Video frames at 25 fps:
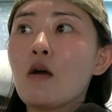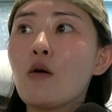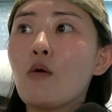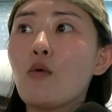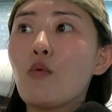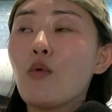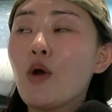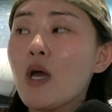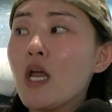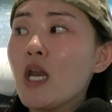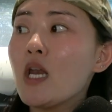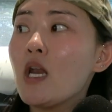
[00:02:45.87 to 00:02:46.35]

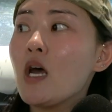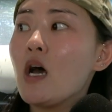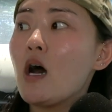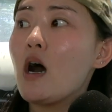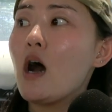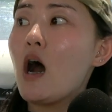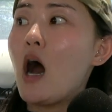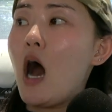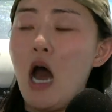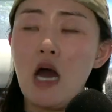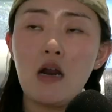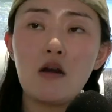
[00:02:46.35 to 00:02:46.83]
When
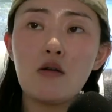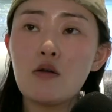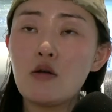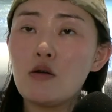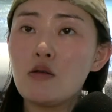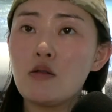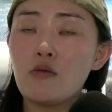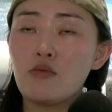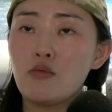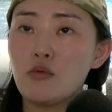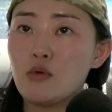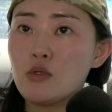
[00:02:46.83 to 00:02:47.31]
I don't
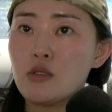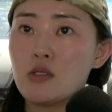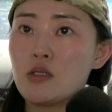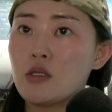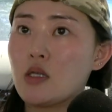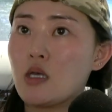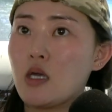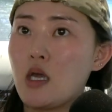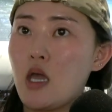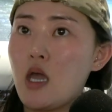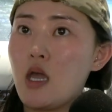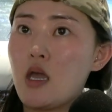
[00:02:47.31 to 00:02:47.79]
know the rules to
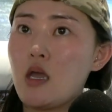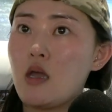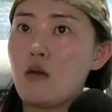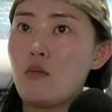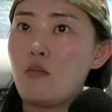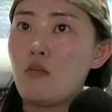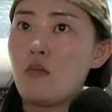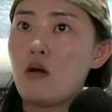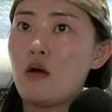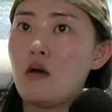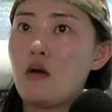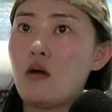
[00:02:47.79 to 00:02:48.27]
the
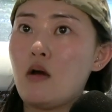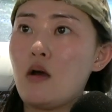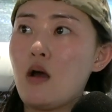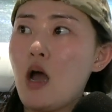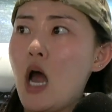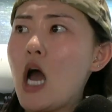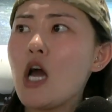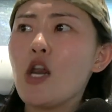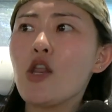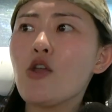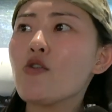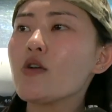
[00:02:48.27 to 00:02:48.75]
game,
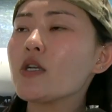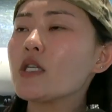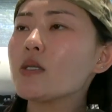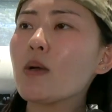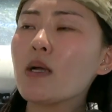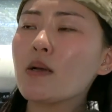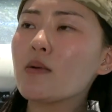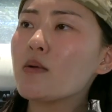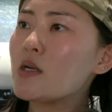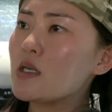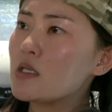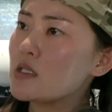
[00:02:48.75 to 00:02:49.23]
how do you
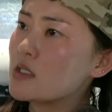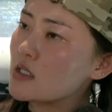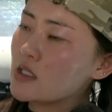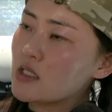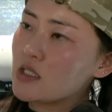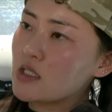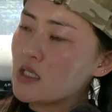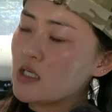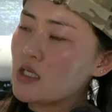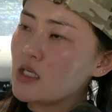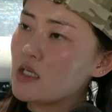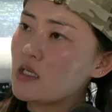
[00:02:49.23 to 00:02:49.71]
expect me to
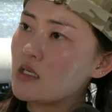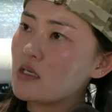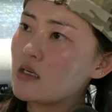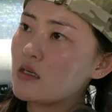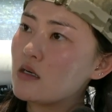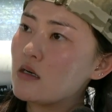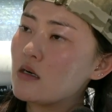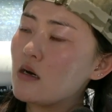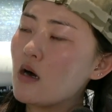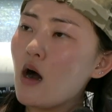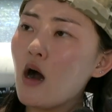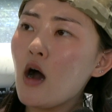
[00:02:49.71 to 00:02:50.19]
succeed?
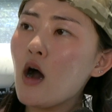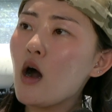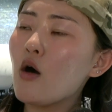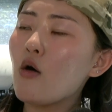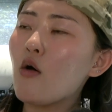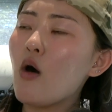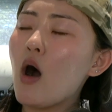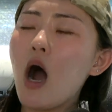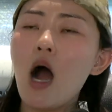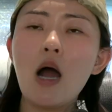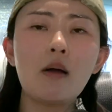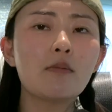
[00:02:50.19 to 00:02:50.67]

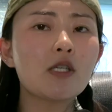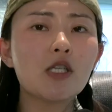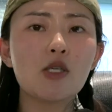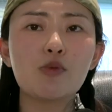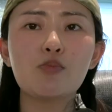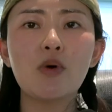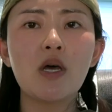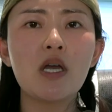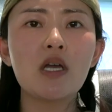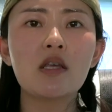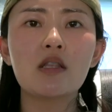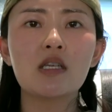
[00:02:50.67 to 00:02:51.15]
Oh, I'm just
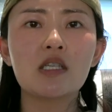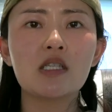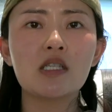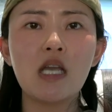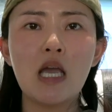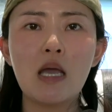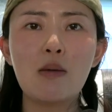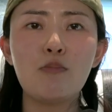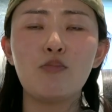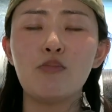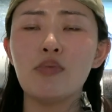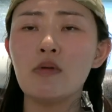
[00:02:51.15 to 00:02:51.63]
playing this
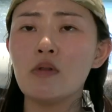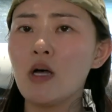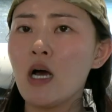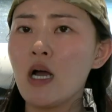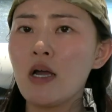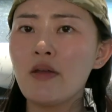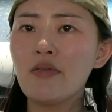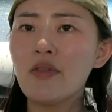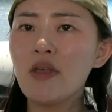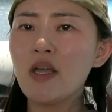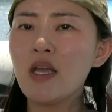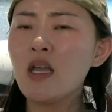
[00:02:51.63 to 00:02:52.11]
game
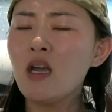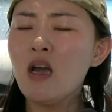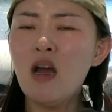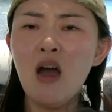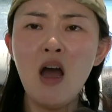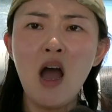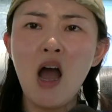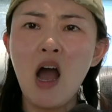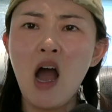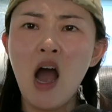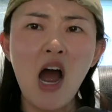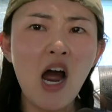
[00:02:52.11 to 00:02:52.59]
blindly?
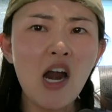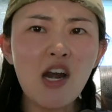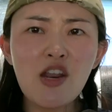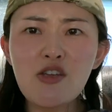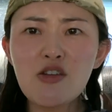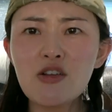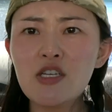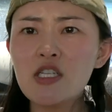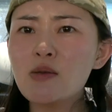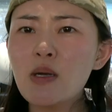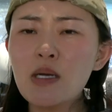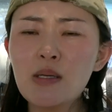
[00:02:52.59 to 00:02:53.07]
How do you
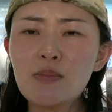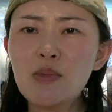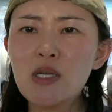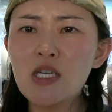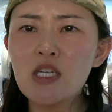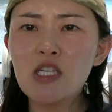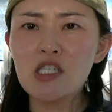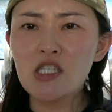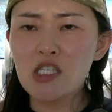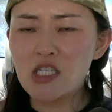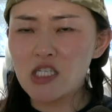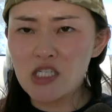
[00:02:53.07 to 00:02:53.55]
expect me
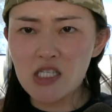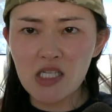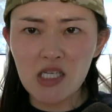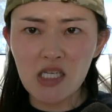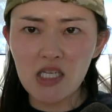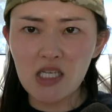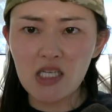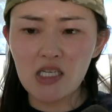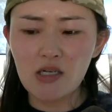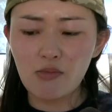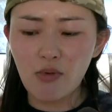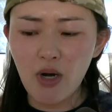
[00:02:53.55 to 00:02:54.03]
to
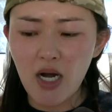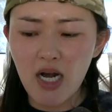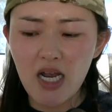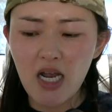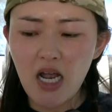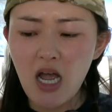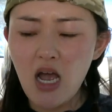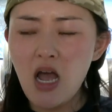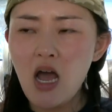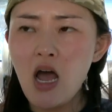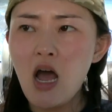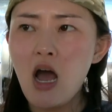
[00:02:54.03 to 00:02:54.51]
succeed, right?
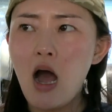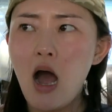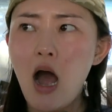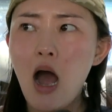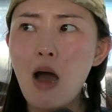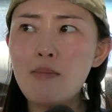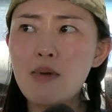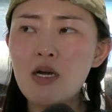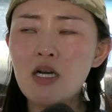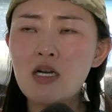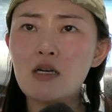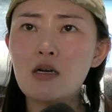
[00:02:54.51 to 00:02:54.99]

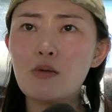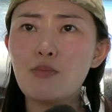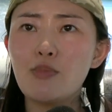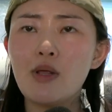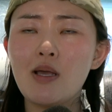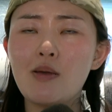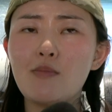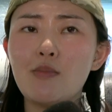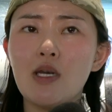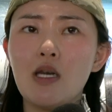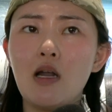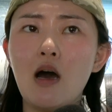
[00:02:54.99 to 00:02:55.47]
I'm not going to
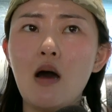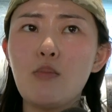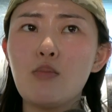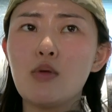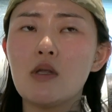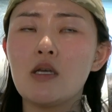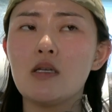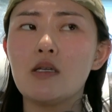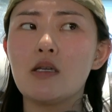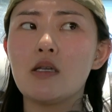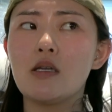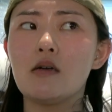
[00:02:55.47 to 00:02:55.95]
play
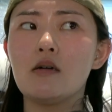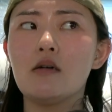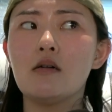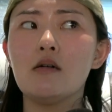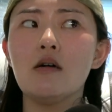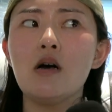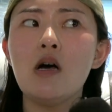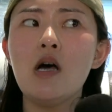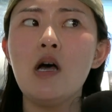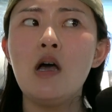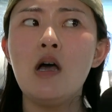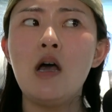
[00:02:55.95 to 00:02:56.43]
Monopoly
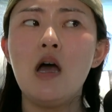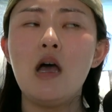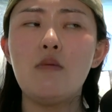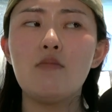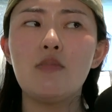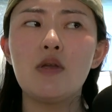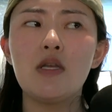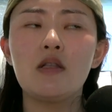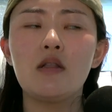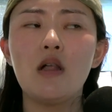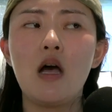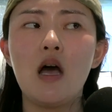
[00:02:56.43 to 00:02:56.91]
Deal and
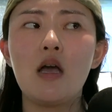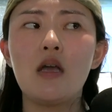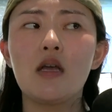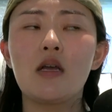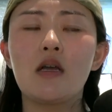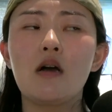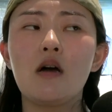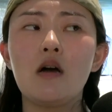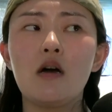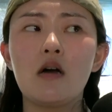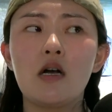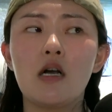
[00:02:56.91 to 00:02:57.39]
be
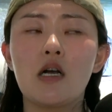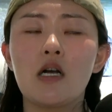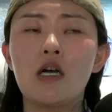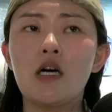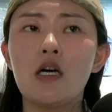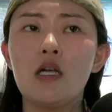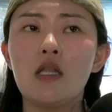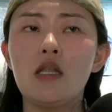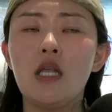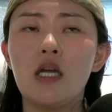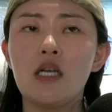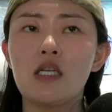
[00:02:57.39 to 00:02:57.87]
like
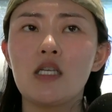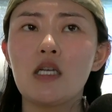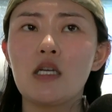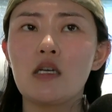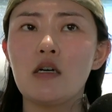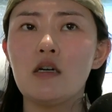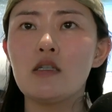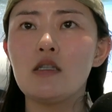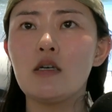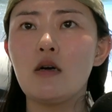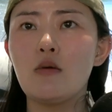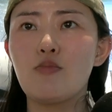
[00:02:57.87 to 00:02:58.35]
collecting
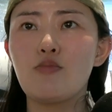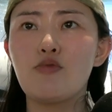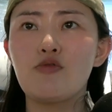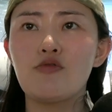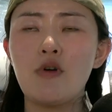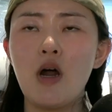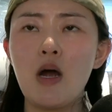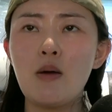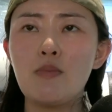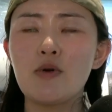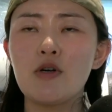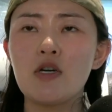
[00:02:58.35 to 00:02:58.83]
all the
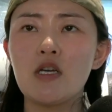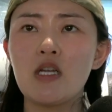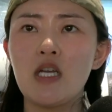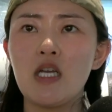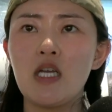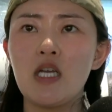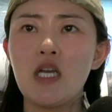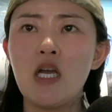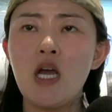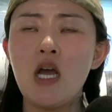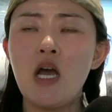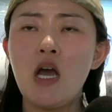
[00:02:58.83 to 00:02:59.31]

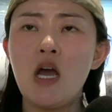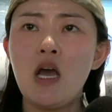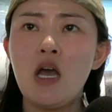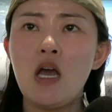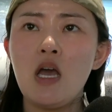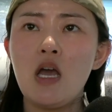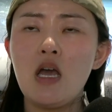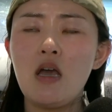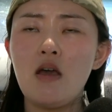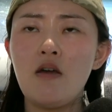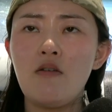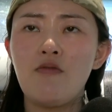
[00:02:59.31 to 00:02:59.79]
property
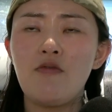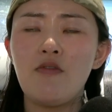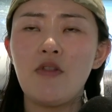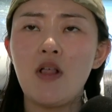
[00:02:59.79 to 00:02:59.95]
if